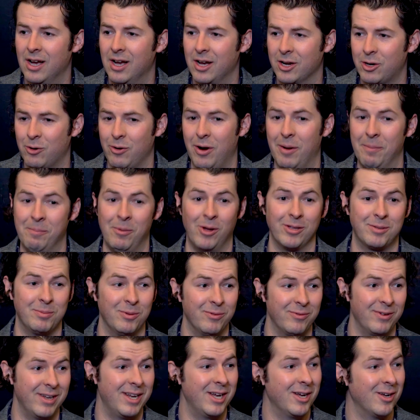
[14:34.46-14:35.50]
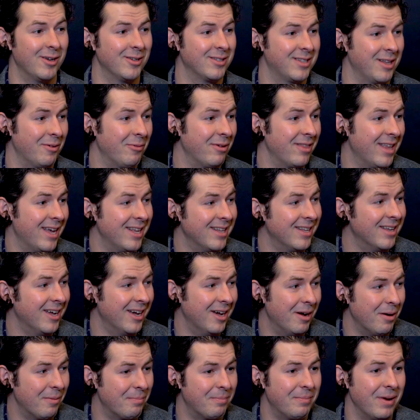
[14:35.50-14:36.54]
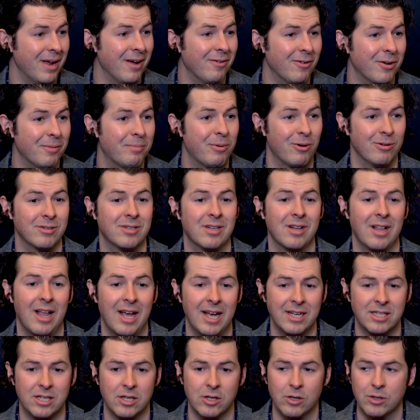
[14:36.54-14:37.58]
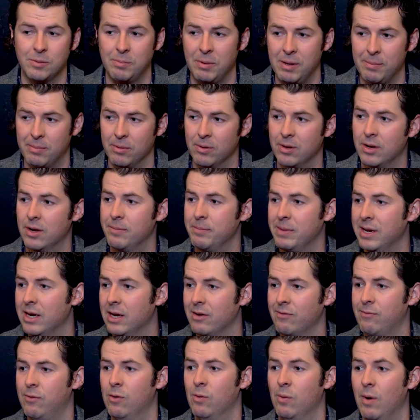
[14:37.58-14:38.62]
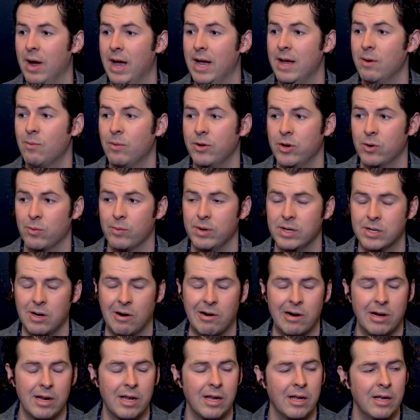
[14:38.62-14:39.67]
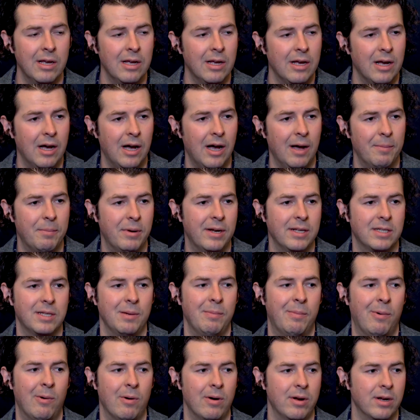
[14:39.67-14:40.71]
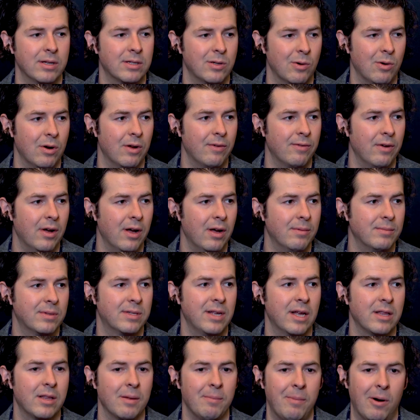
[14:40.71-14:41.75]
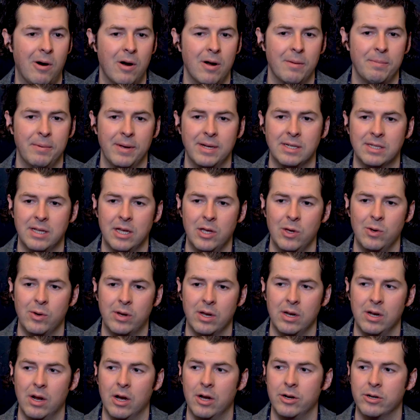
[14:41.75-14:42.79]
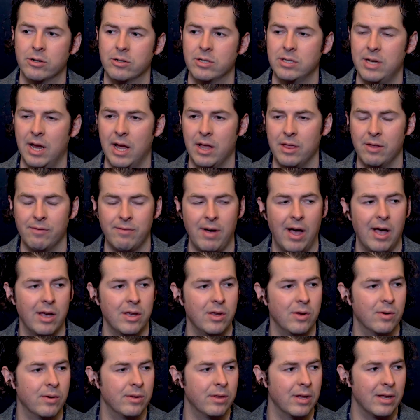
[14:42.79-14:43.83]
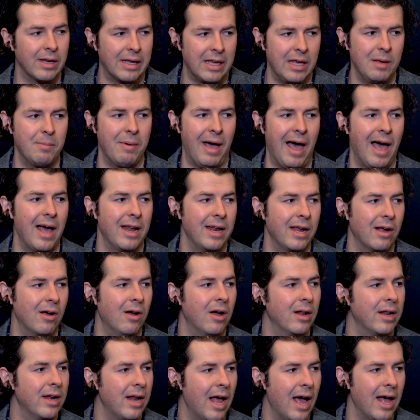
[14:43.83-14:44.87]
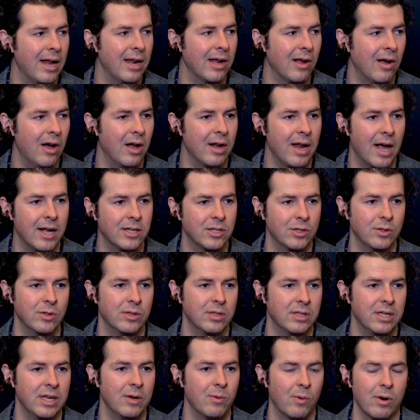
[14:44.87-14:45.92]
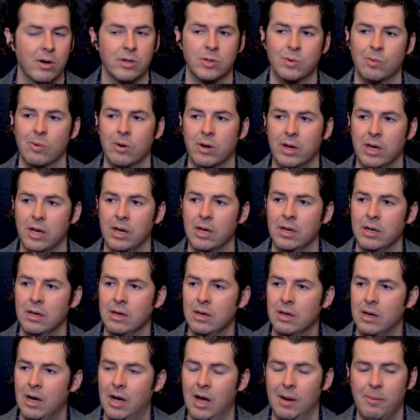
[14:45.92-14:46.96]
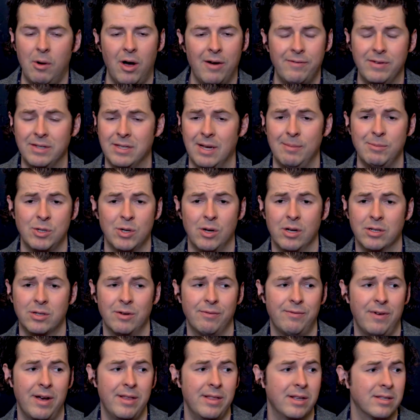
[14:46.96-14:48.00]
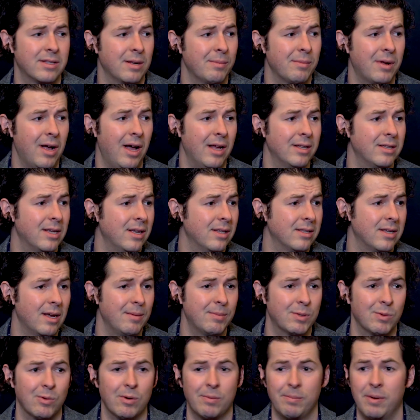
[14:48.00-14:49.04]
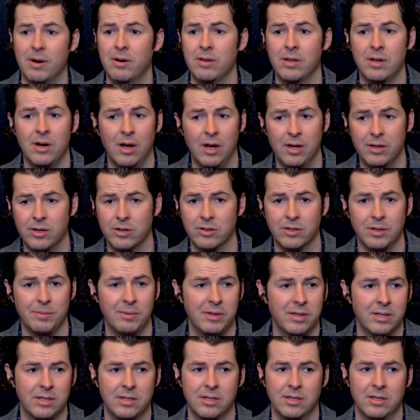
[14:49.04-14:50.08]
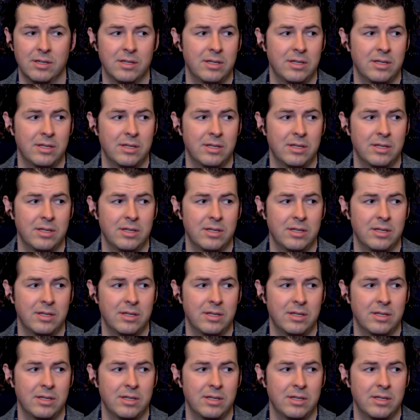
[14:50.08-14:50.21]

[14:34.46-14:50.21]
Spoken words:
create multiple videos that would then be able to personalize to those people in a meaningful way when you're retargeting. But it's important to sort of set the bar at a place that you can understand the value and then keep adding on as you see where it's working. Oftentimes you'll also find that some content types work better than others. I mean, this is a